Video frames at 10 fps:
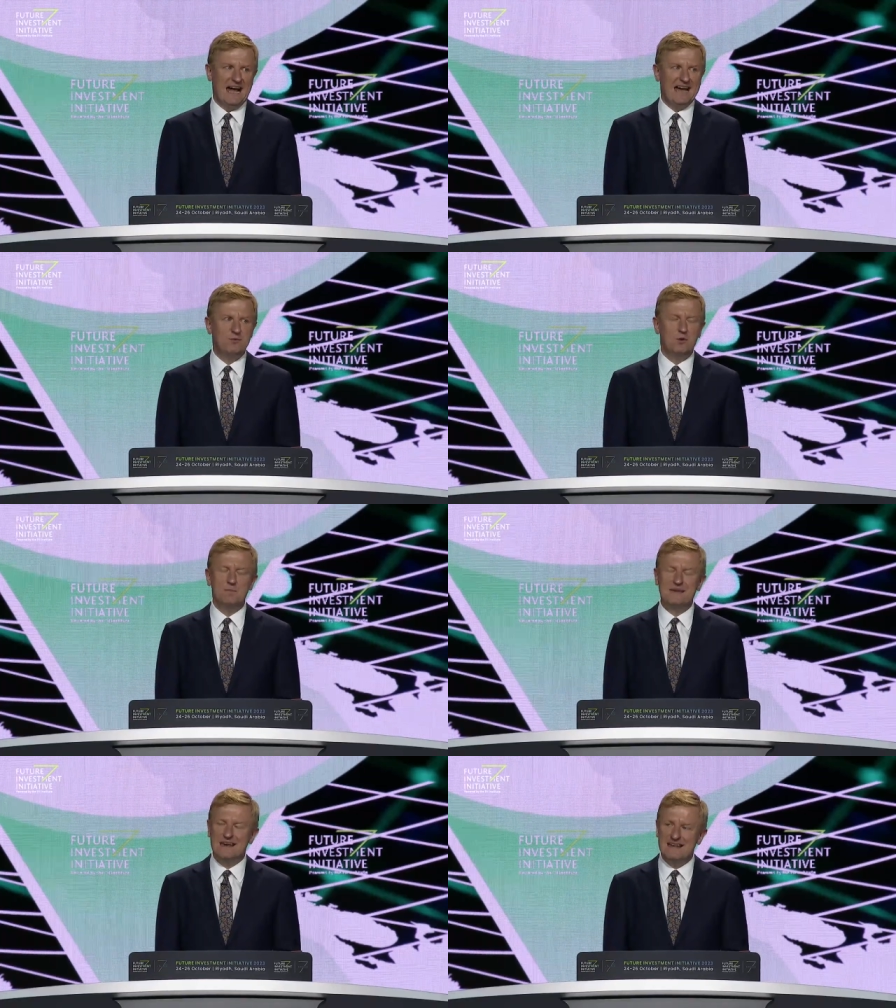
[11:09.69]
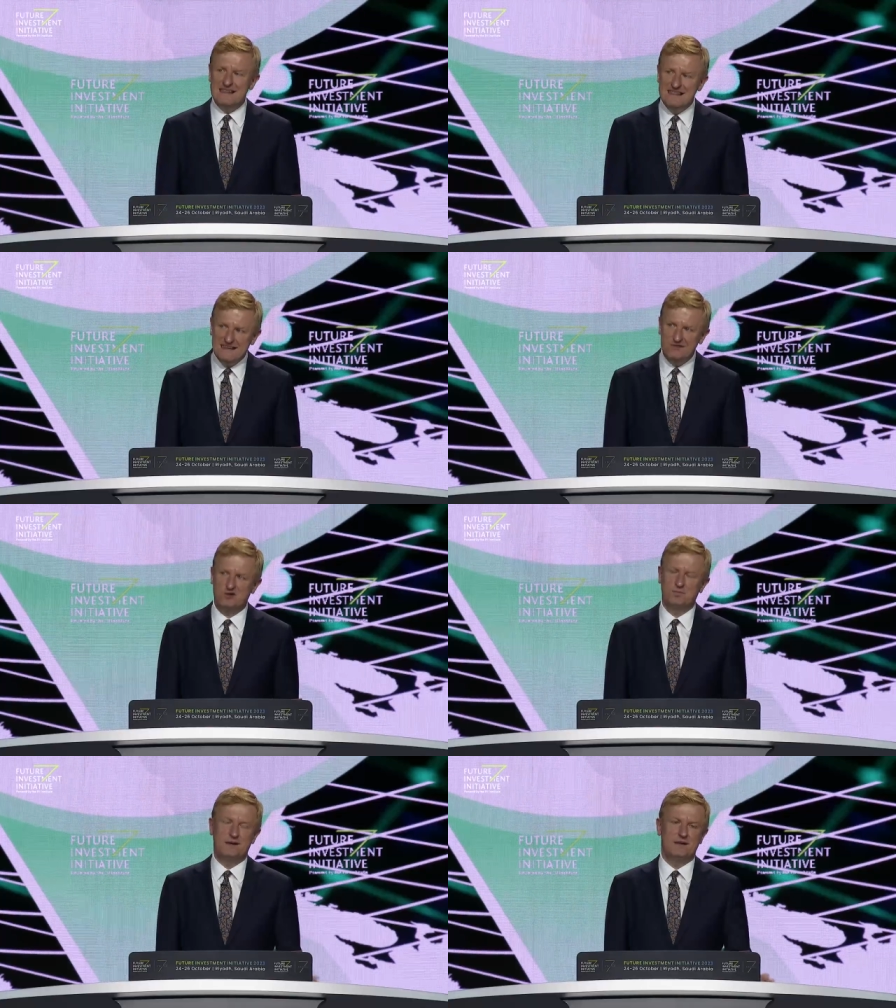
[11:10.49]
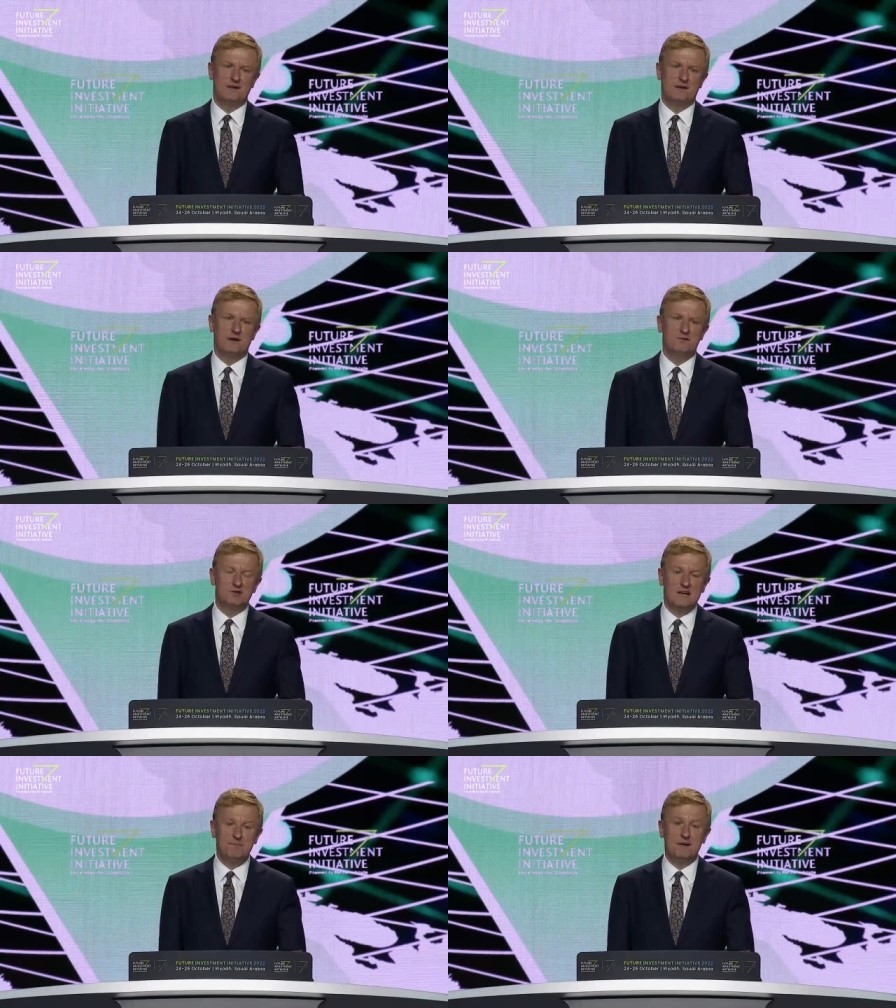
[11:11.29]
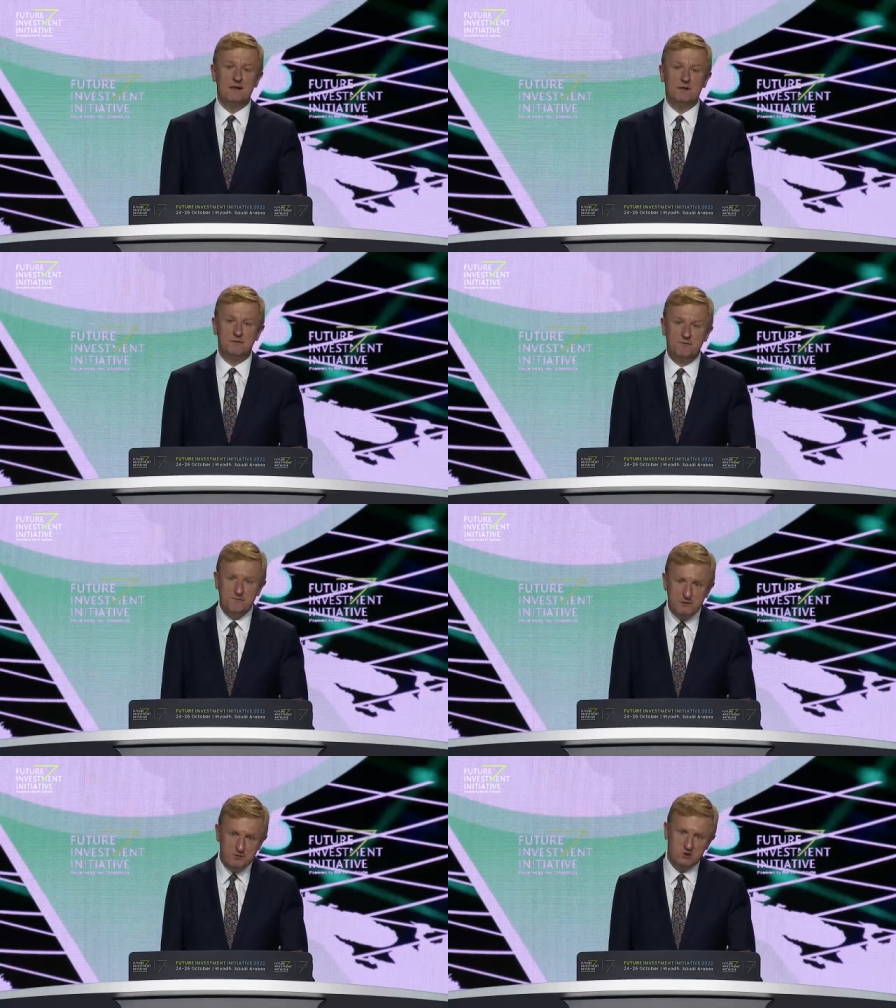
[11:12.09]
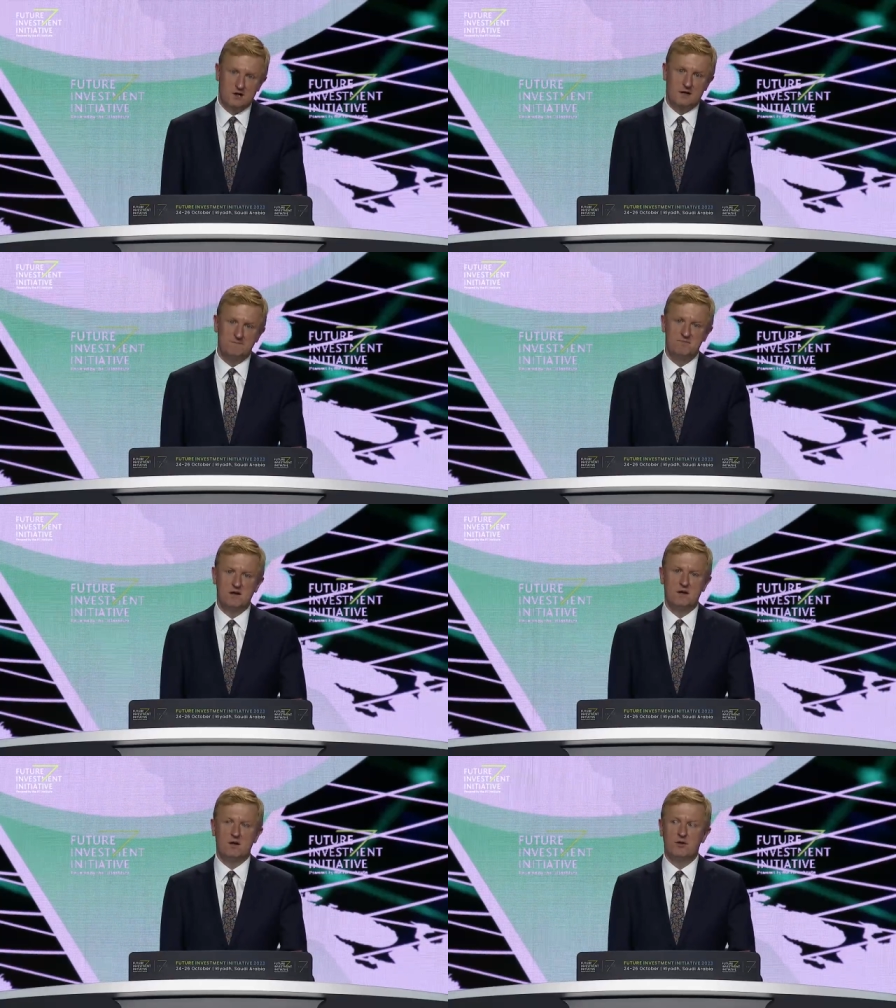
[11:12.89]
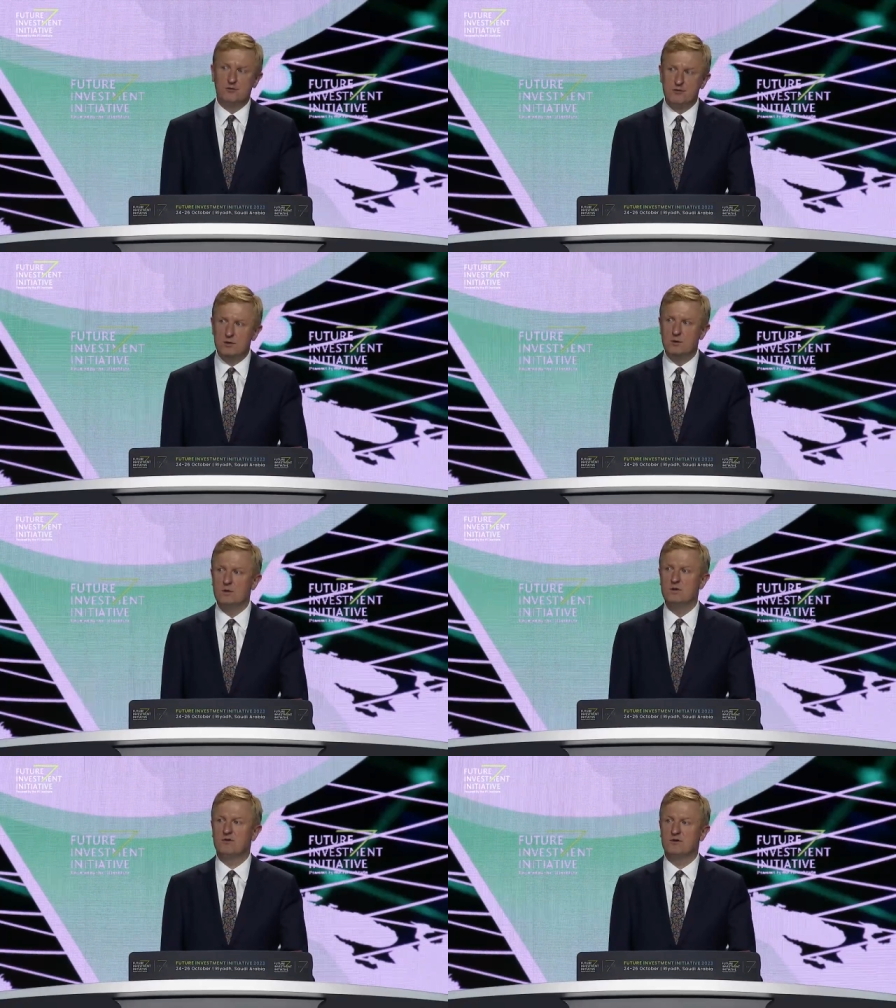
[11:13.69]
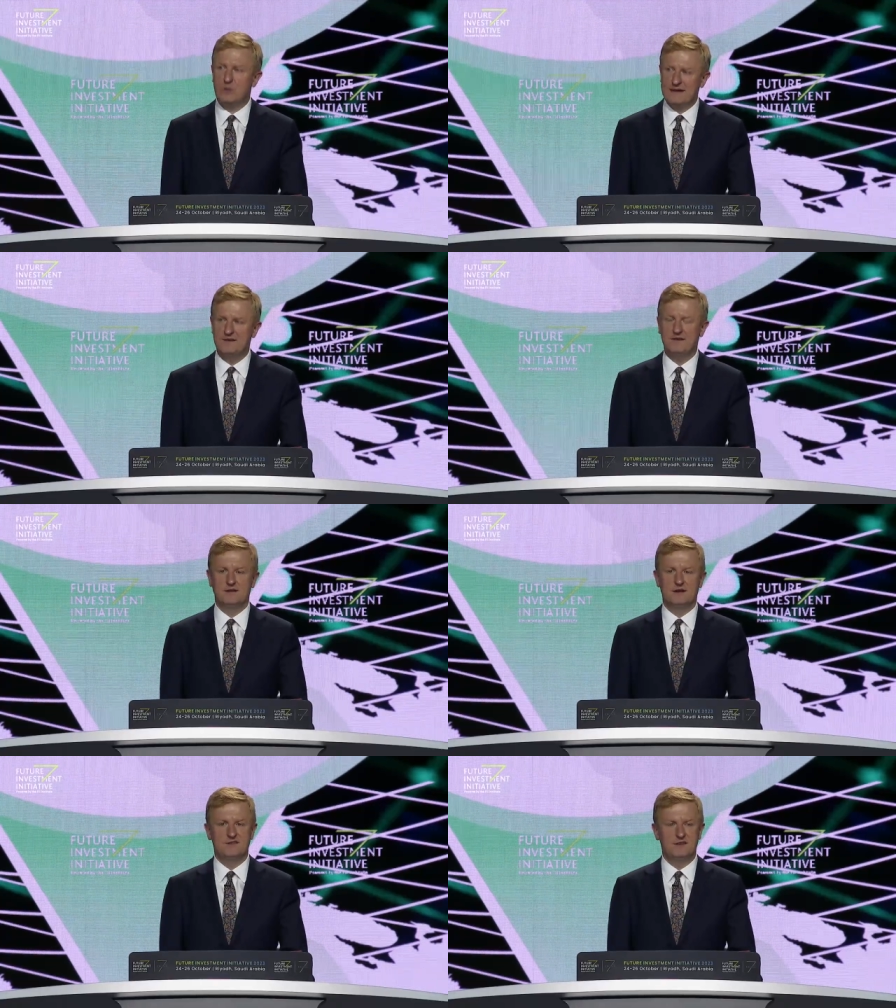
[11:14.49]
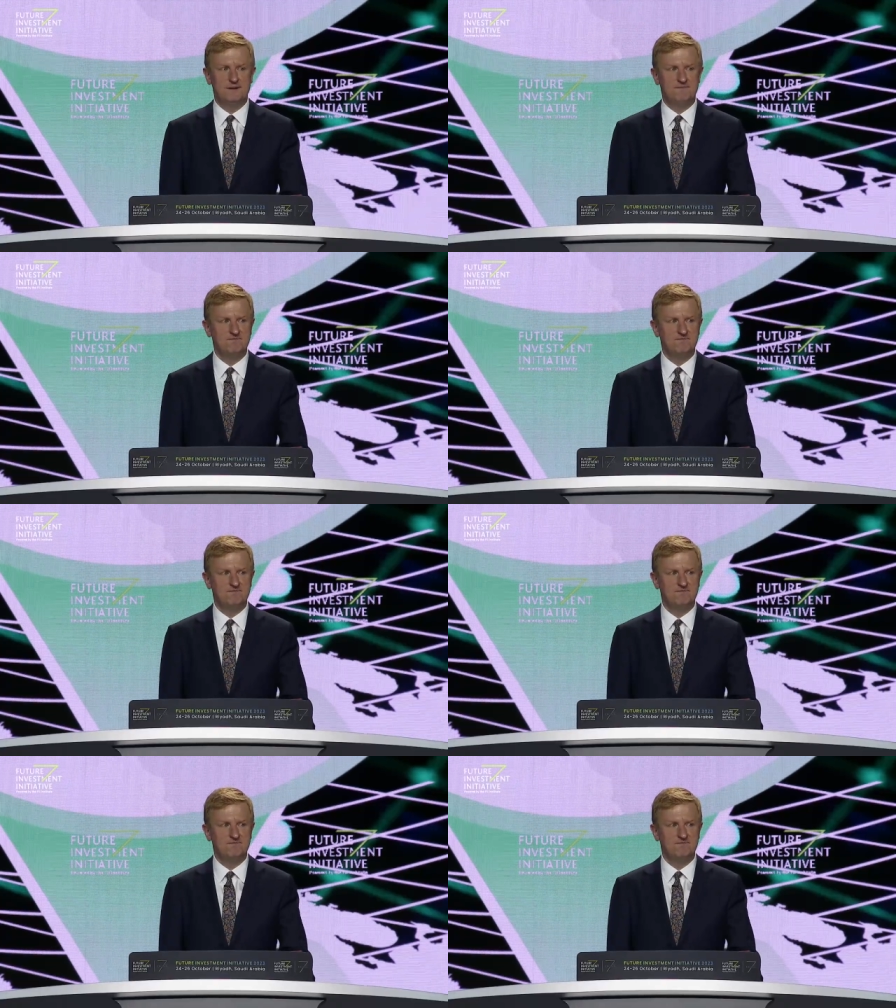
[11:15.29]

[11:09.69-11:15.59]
and will be a linchpin of shaping the future through to 2030.